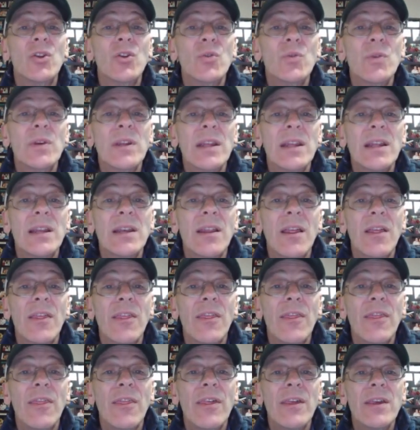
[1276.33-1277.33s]
You need
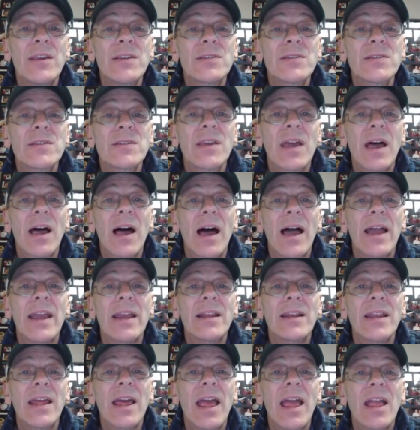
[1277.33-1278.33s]
this
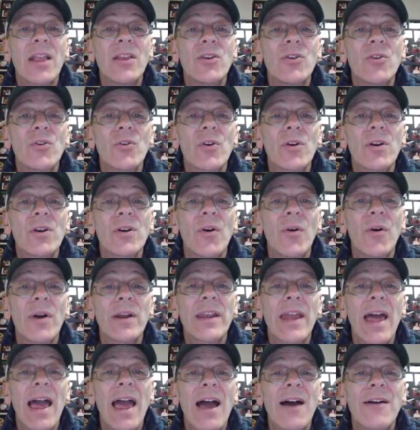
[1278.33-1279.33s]
height, and you're
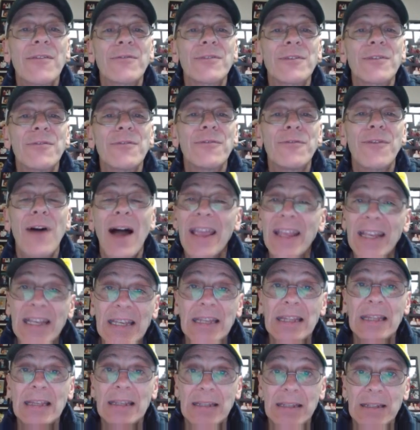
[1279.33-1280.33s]
going to have to
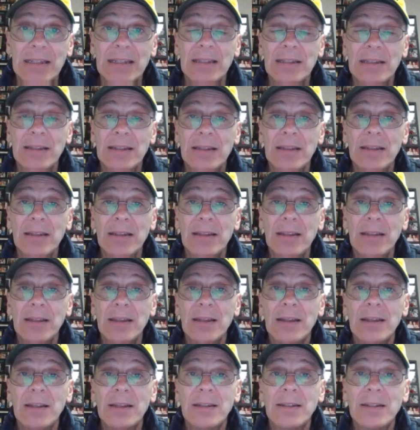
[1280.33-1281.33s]
find it
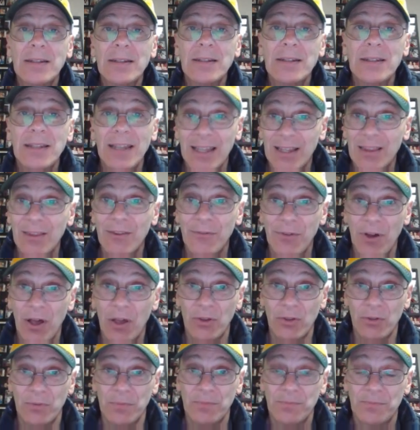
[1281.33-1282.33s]
to get the
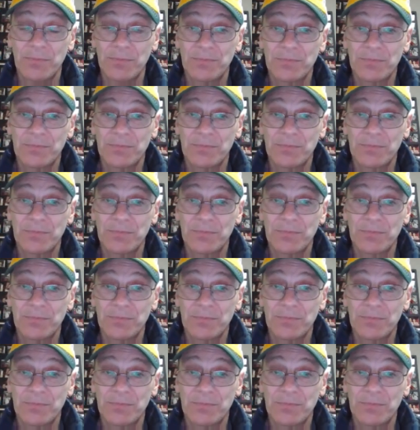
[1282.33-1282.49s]
volume.